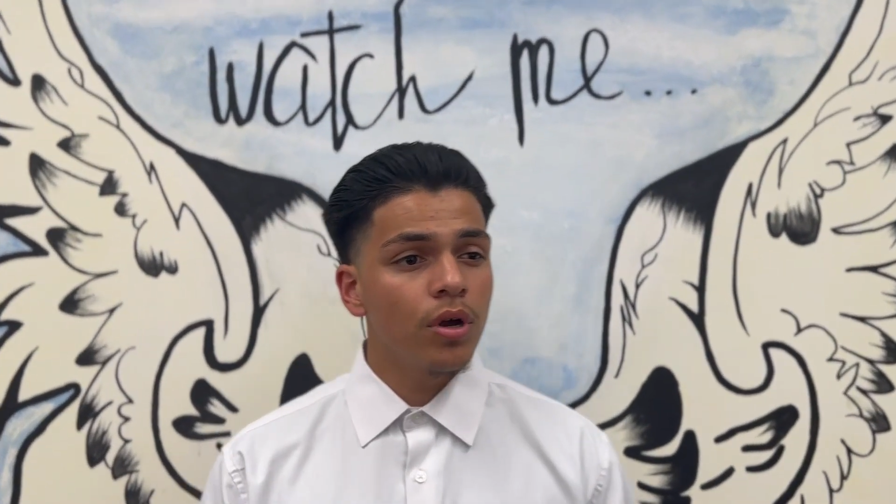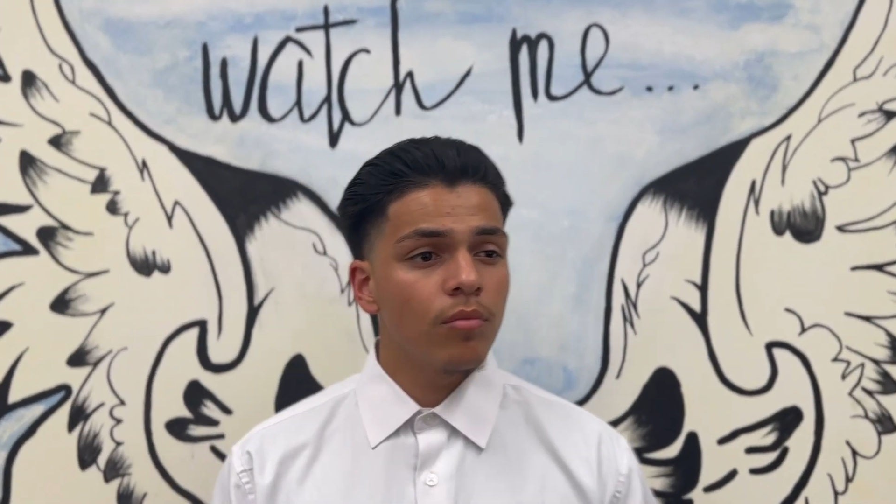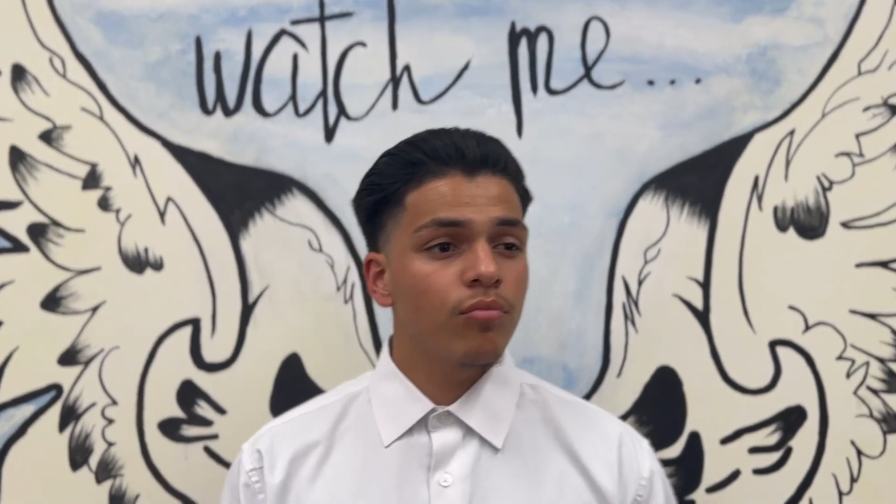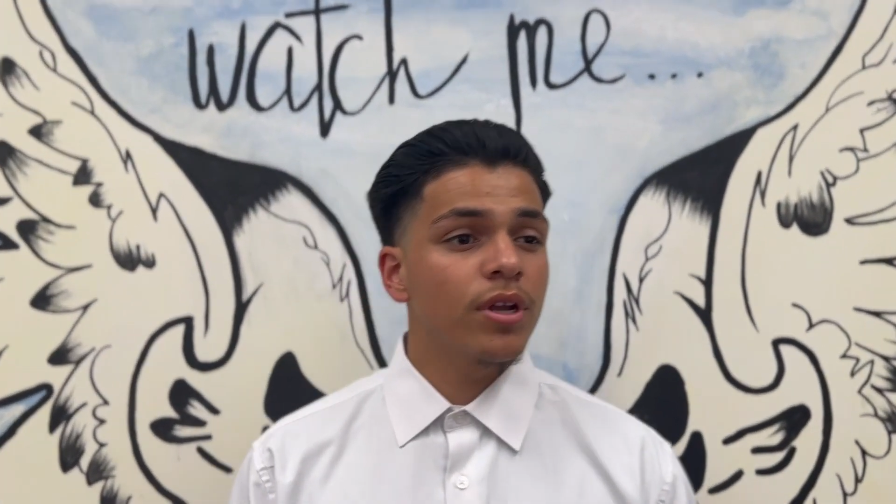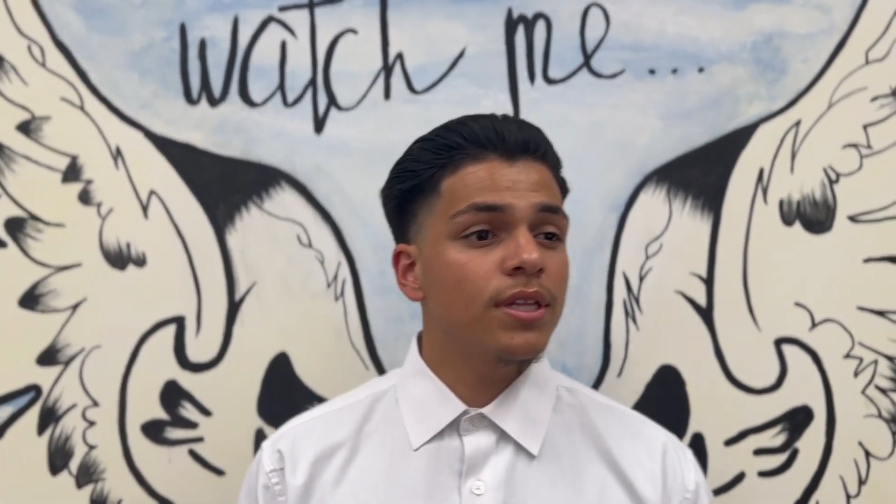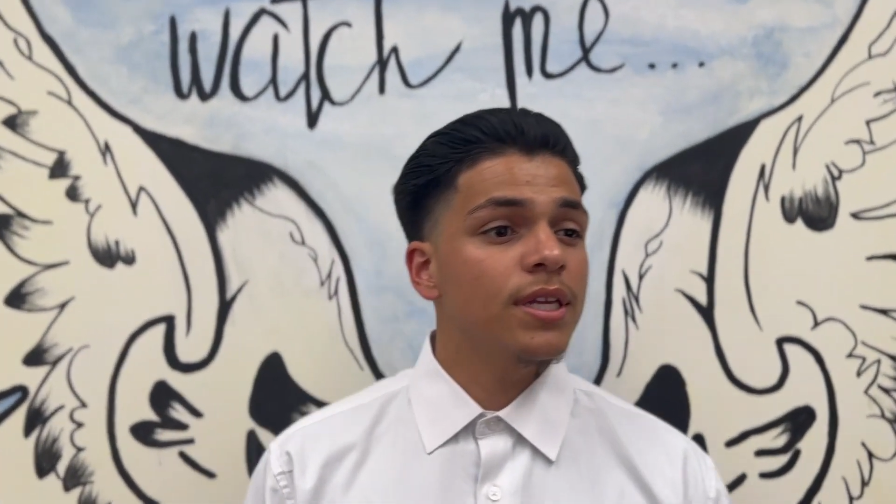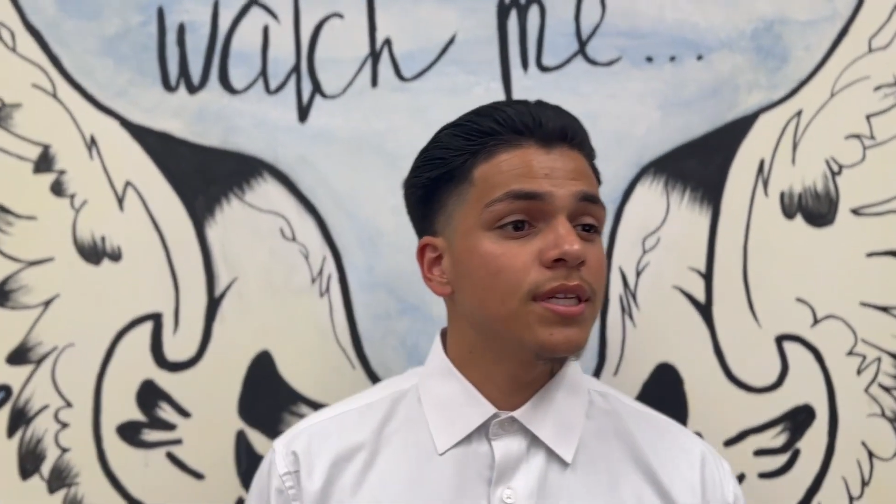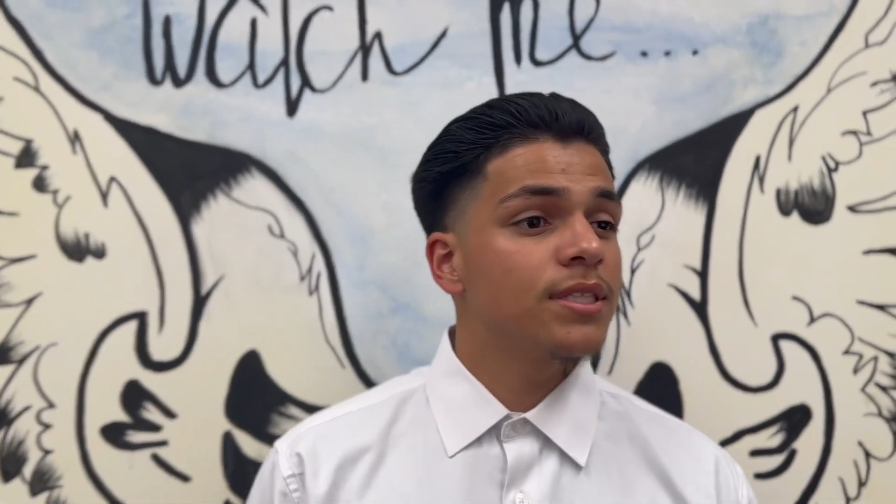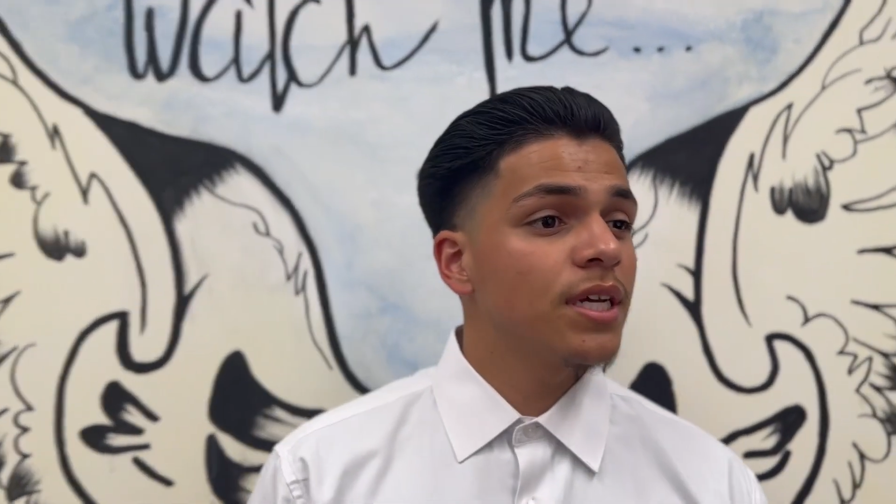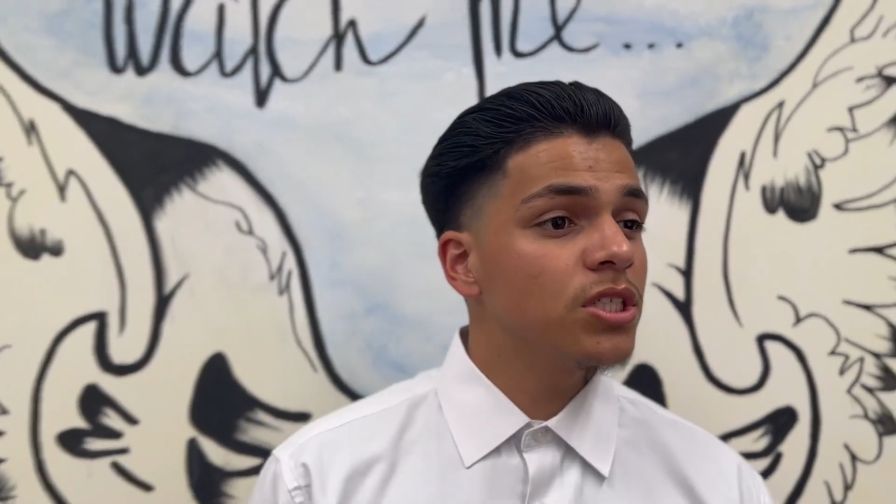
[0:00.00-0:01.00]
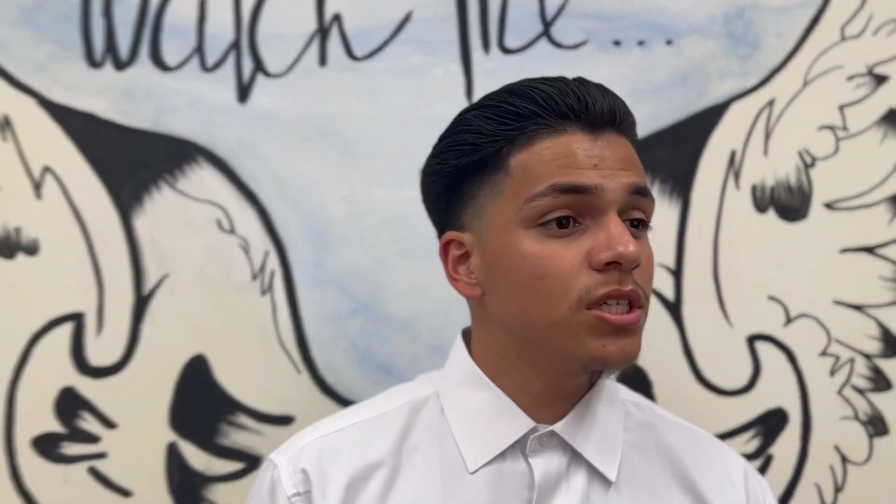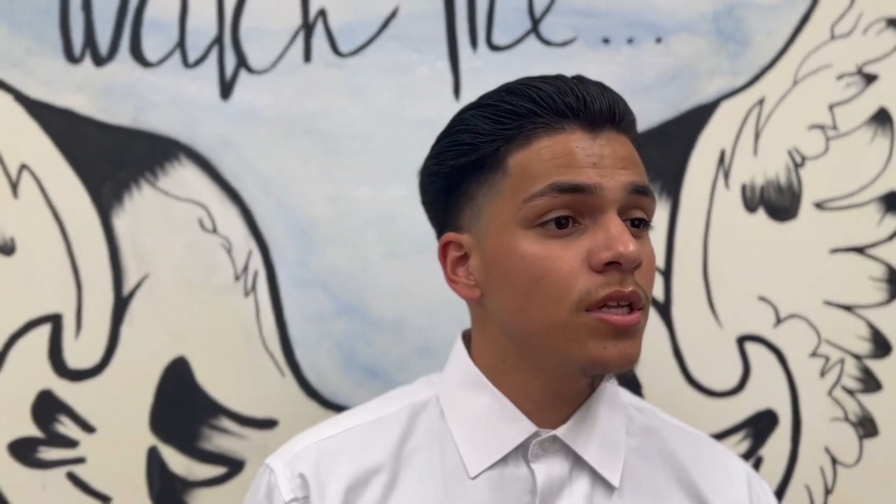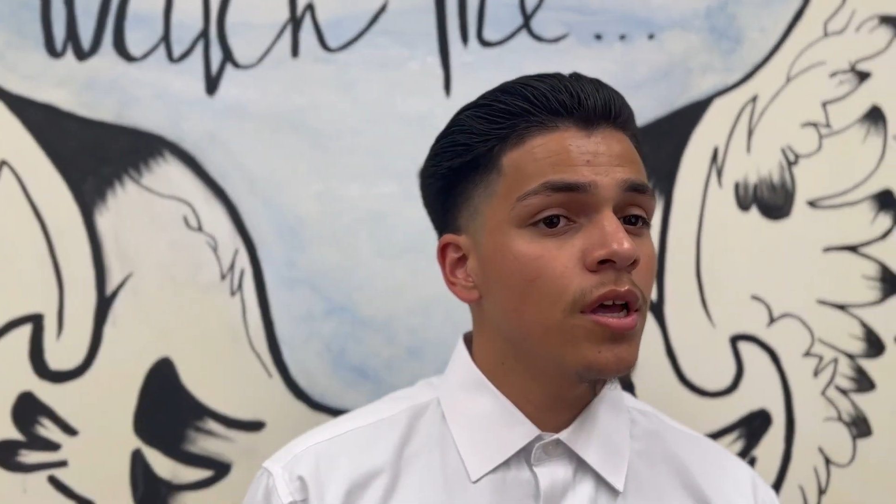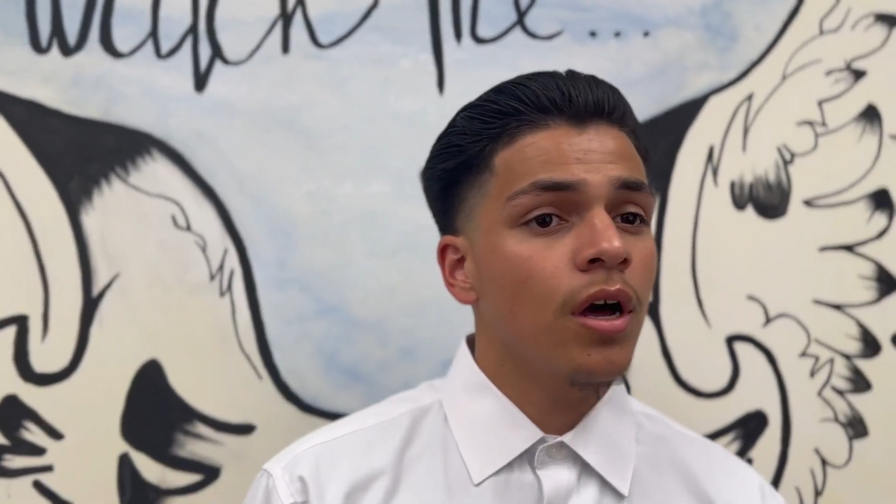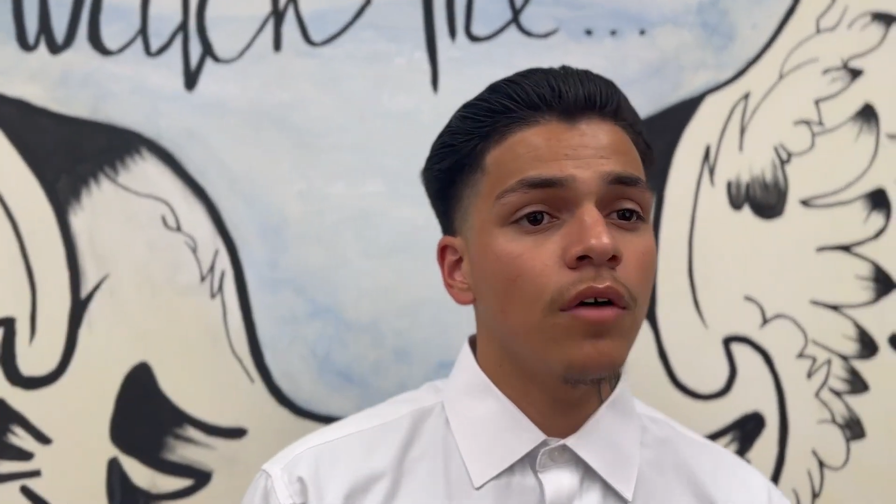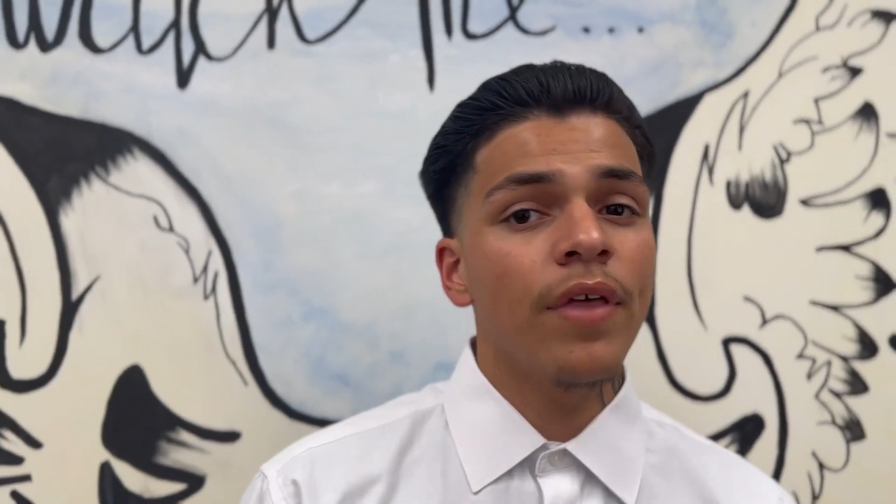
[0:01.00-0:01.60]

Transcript: bringing the attention of the